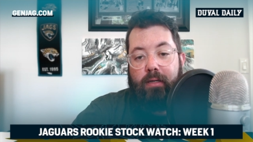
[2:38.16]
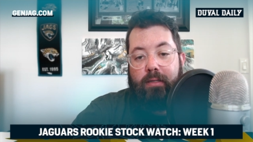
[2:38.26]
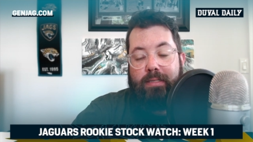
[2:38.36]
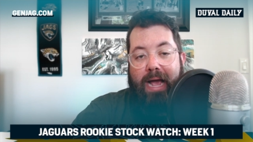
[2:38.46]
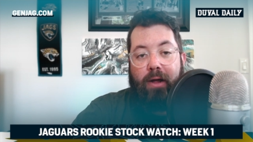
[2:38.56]

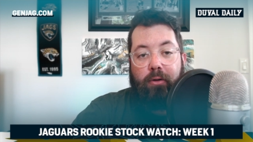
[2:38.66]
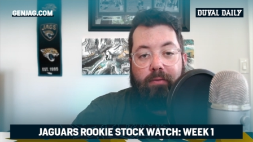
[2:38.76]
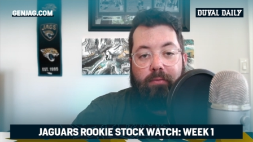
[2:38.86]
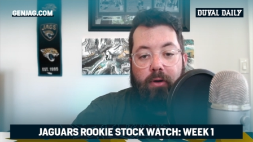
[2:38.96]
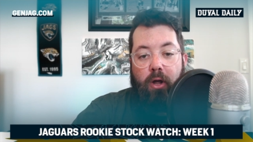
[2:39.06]
tackled
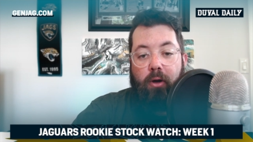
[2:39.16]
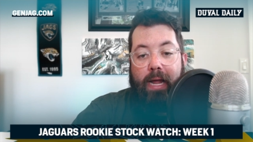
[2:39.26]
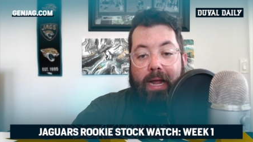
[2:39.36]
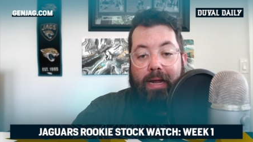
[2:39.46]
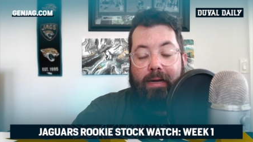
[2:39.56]
it for no
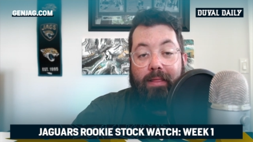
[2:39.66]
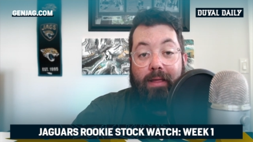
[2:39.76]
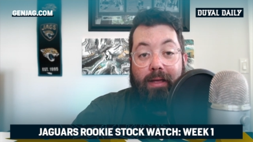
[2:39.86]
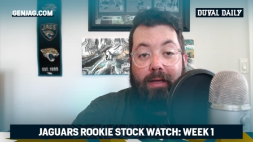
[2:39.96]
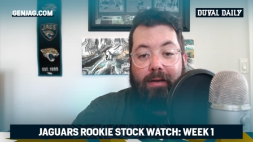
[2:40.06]
gain, and
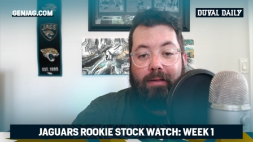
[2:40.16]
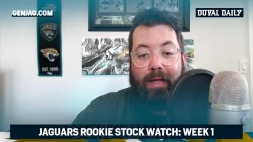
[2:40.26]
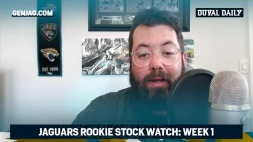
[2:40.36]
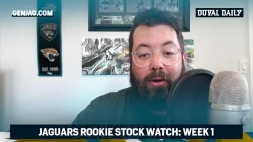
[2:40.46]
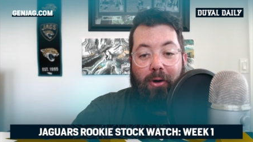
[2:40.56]
then
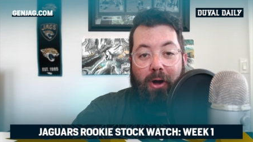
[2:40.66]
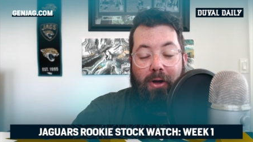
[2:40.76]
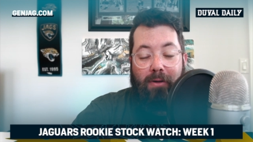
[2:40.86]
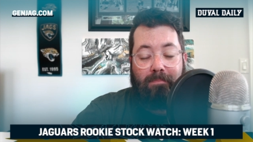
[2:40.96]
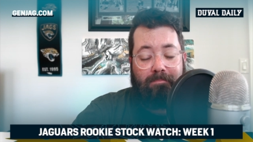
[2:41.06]
later
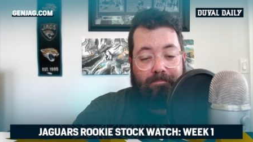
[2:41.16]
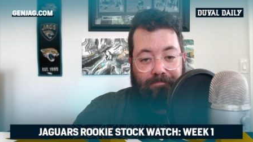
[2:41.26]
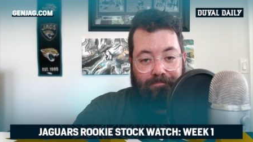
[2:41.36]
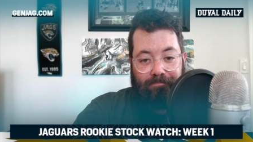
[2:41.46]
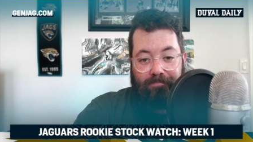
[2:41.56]
on
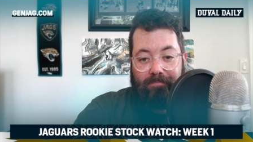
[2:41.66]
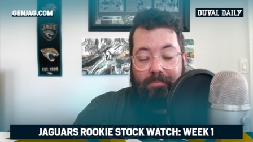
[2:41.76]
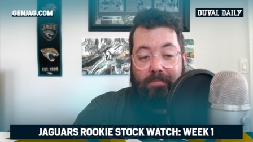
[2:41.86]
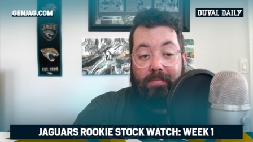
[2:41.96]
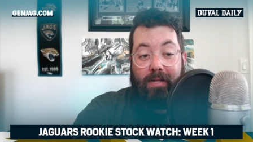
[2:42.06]

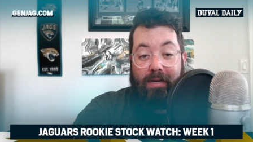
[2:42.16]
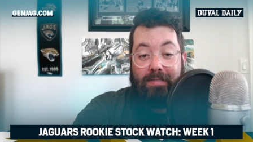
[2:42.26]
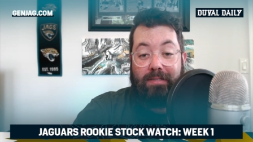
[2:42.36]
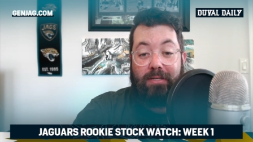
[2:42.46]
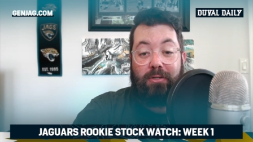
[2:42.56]

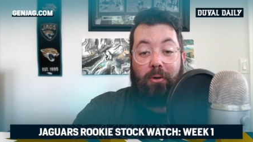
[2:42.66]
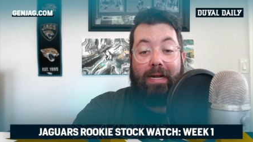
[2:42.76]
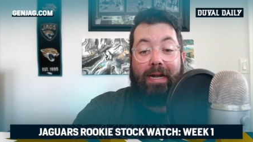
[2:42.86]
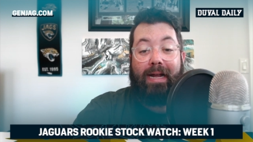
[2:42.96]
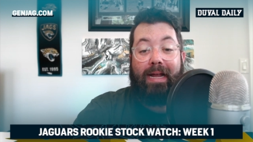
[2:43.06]
against the
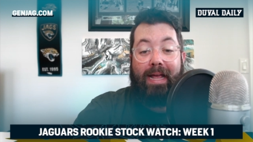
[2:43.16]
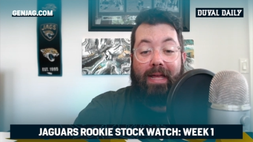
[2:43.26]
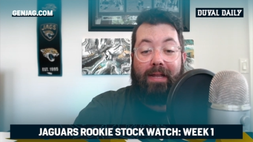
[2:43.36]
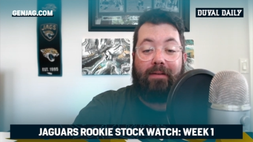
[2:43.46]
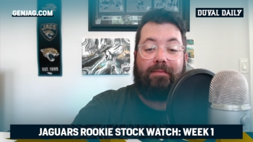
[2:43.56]
screen
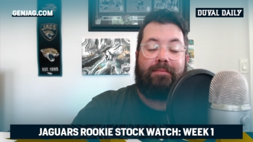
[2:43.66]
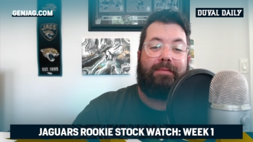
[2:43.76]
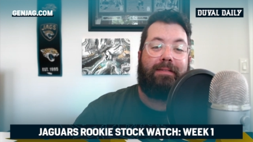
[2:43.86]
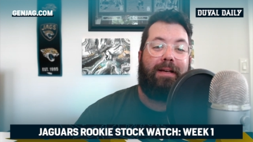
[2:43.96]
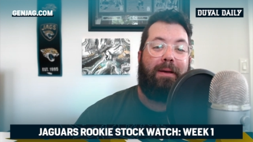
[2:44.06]
again,
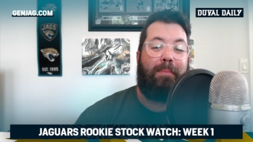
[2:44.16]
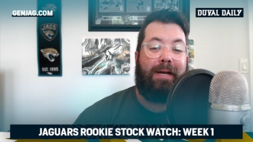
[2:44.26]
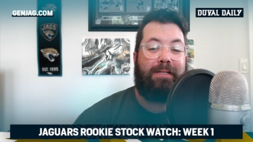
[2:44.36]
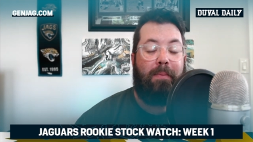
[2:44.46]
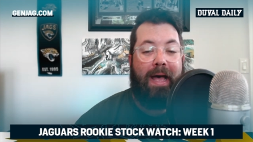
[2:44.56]

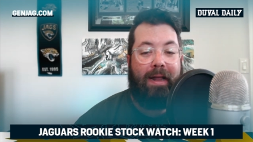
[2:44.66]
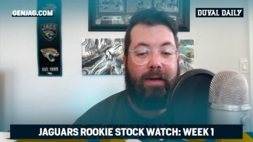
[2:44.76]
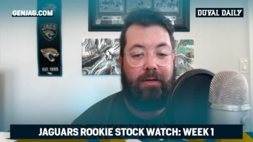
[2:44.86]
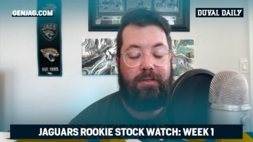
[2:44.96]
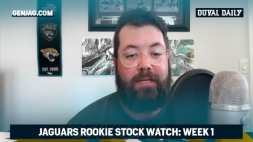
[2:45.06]
picked up that
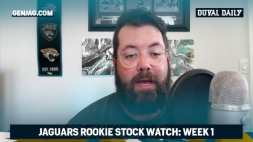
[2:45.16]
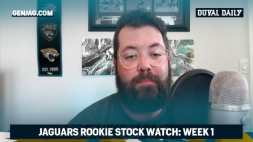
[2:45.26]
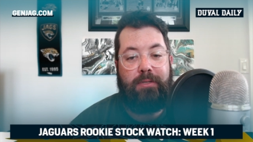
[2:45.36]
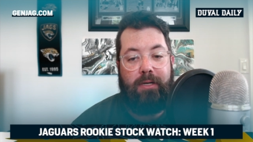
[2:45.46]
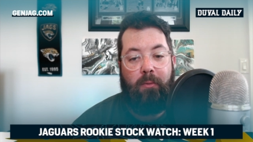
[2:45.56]

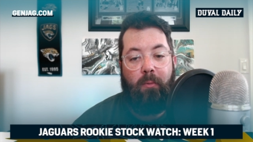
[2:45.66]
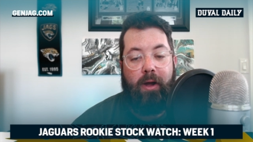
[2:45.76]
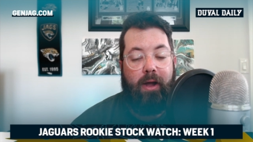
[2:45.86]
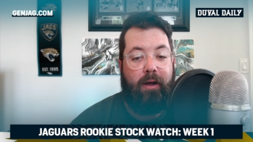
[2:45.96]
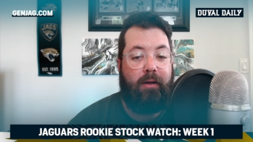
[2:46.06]
interception
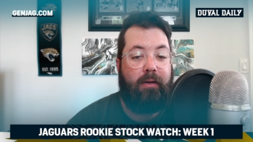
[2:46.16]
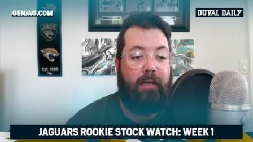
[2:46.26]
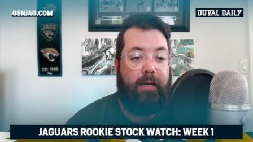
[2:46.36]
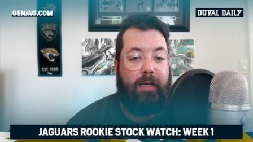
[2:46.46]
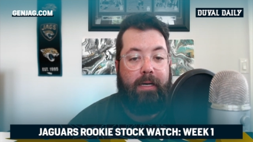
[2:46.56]
where
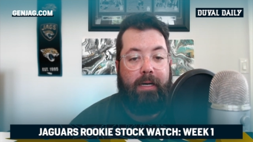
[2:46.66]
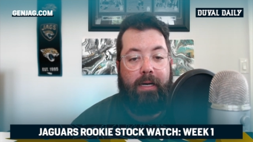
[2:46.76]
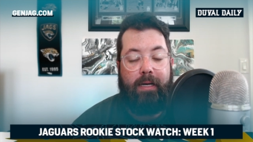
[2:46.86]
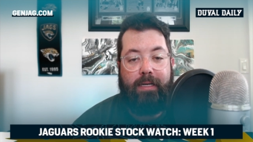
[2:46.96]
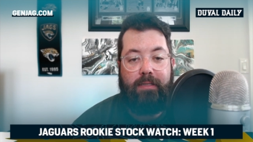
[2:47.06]

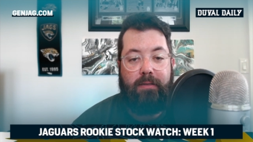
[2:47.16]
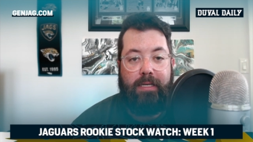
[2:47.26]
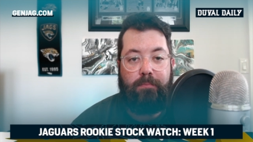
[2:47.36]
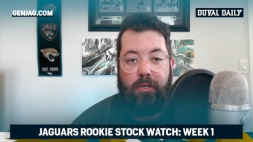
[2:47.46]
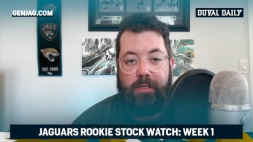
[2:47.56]
uh, he's
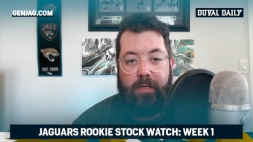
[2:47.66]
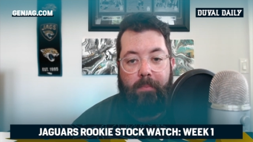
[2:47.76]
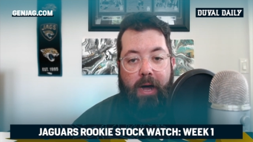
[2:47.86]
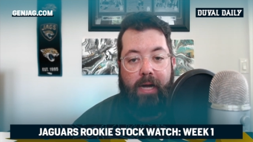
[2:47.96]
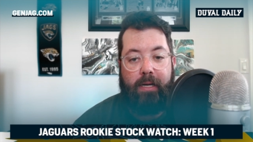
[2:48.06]
he's pushing the
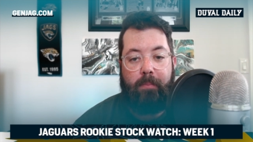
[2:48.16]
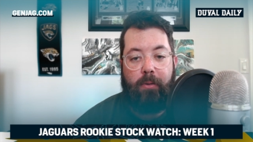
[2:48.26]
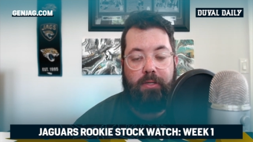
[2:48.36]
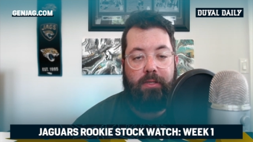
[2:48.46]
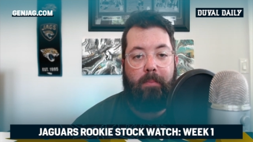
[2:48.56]
pocket,
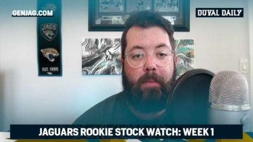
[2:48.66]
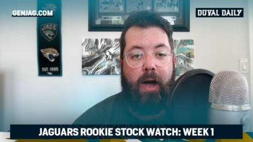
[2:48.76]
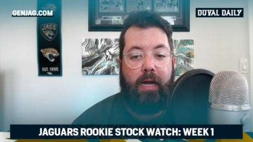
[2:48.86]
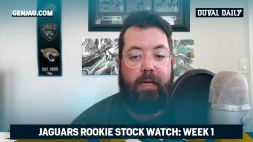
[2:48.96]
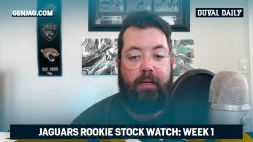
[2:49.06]
pushing the
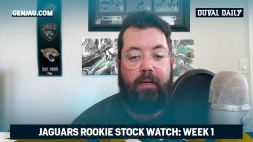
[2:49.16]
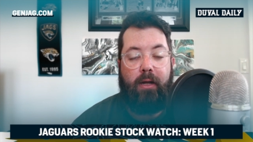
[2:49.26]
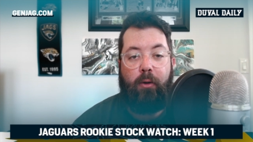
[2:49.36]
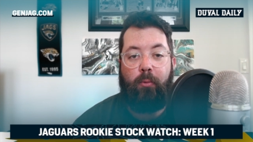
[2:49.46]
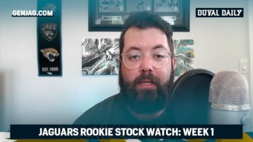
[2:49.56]
pocket,
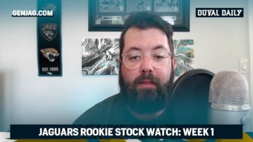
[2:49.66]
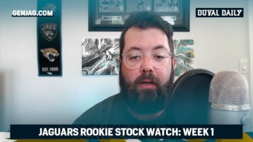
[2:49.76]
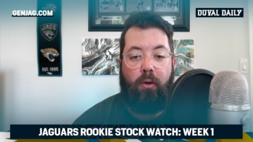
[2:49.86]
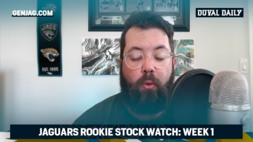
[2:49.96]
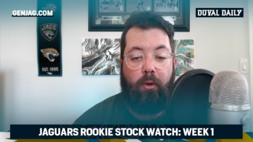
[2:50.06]
reading the
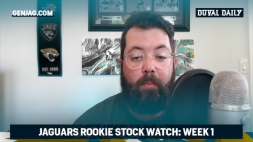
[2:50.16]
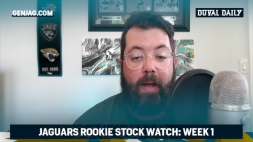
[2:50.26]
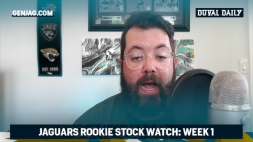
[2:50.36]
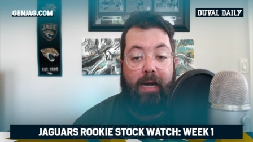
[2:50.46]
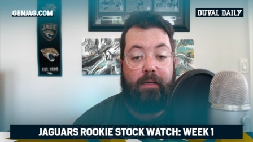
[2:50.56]

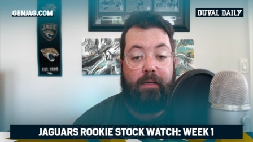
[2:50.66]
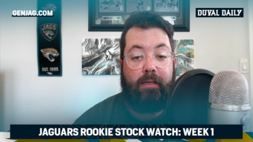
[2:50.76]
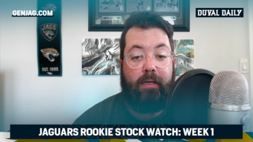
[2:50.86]
quarterback,